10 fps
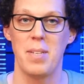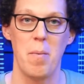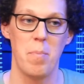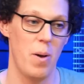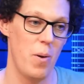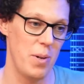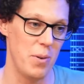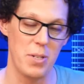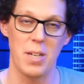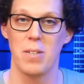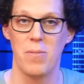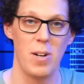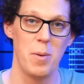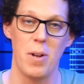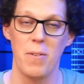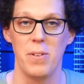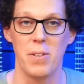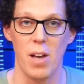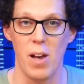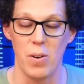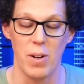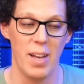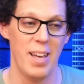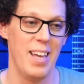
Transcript: tempo, and you adjust the volume, and off you go.